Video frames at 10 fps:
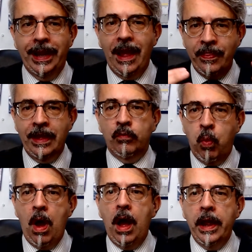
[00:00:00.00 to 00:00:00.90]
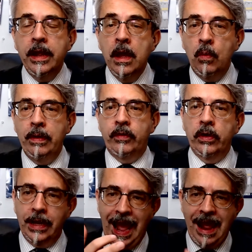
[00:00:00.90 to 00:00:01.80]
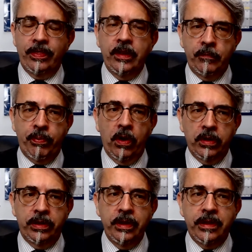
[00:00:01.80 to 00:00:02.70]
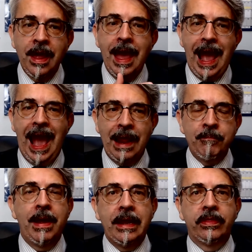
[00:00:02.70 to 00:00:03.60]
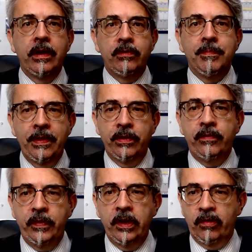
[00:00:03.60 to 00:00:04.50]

And that's why we've got to add these proxies and make those methods virtual.